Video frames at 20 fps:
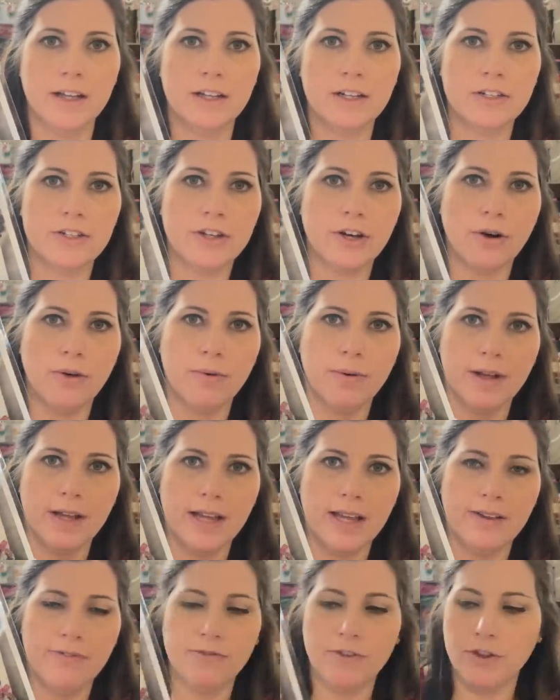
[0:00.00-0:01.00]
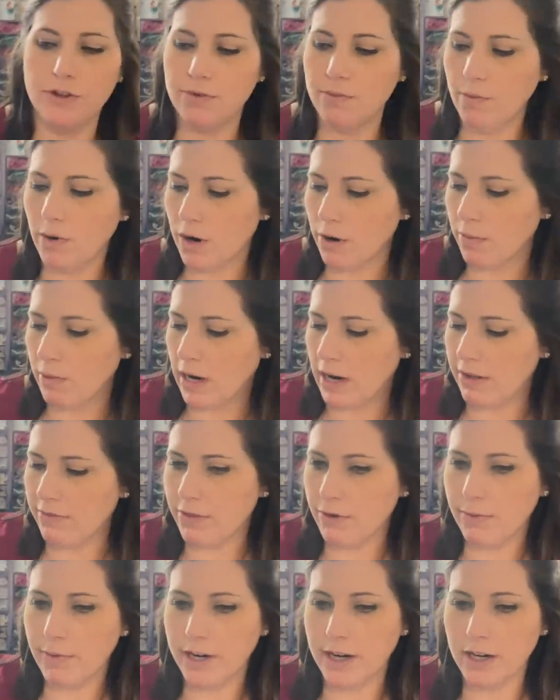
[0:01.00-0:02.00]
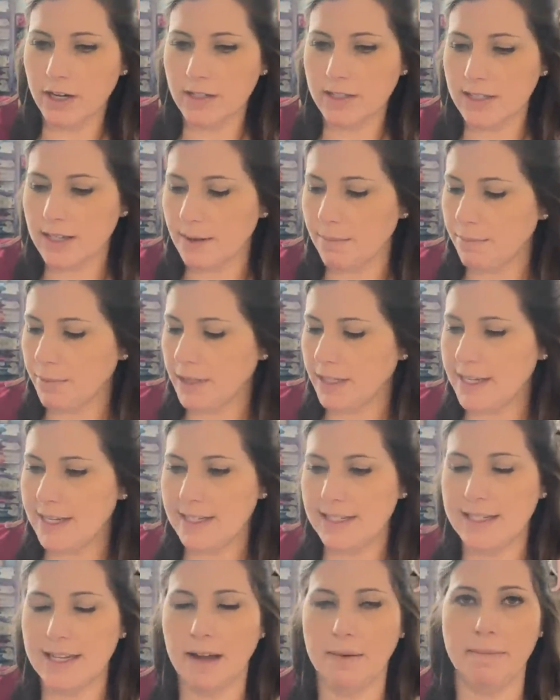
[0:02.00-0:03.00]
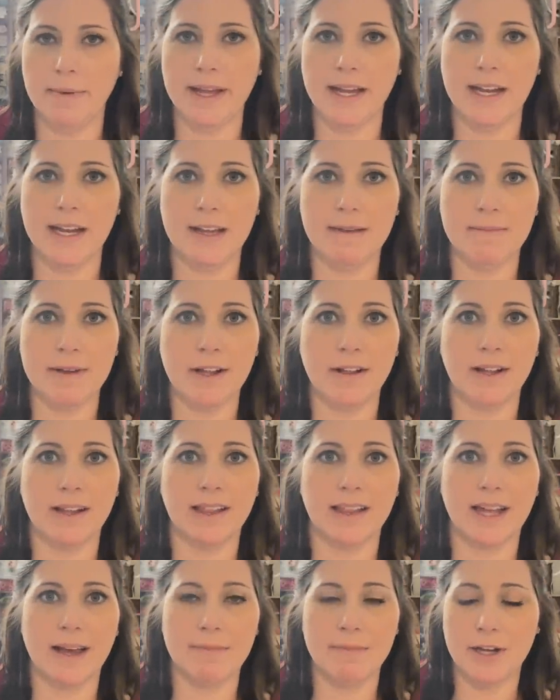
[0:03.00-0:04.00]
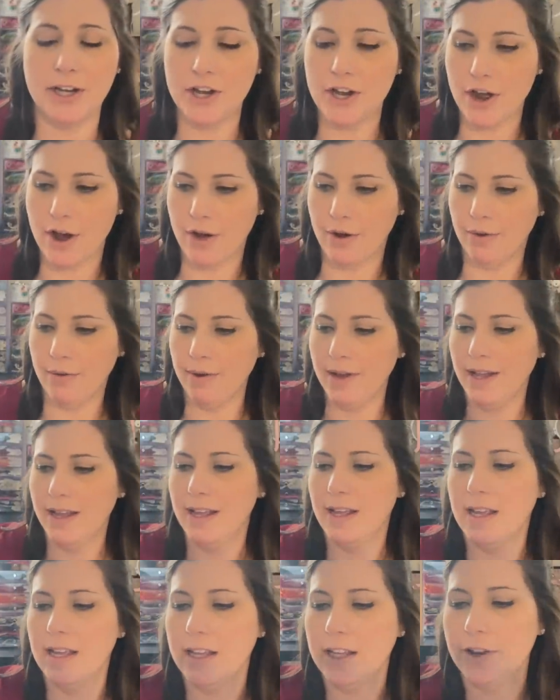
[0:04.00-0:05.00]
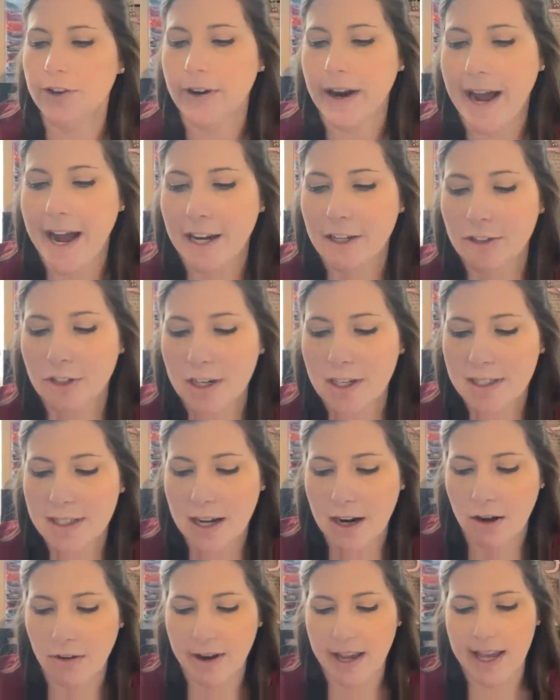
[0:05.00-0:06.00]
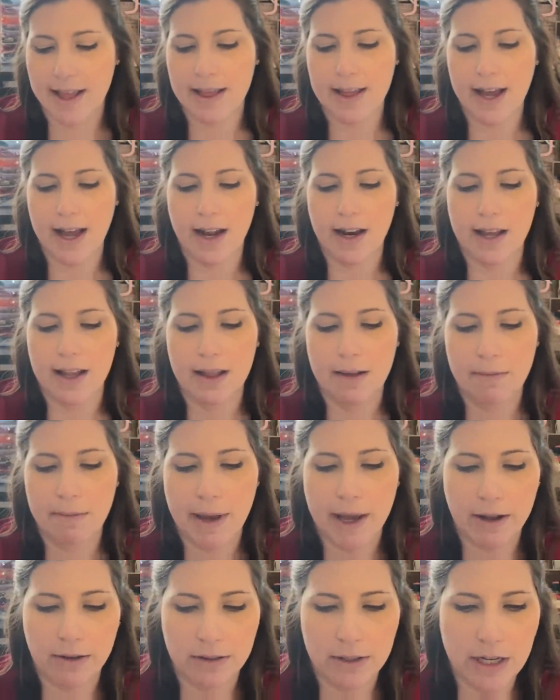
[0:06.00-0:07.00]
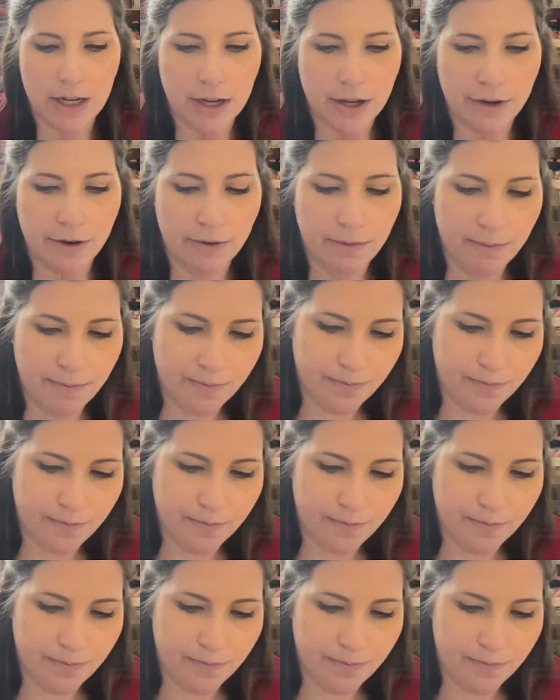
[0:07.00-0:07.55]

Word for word: So if you were one of the winners, please send me an email and let me know your address, and I'll get that in the mail to you.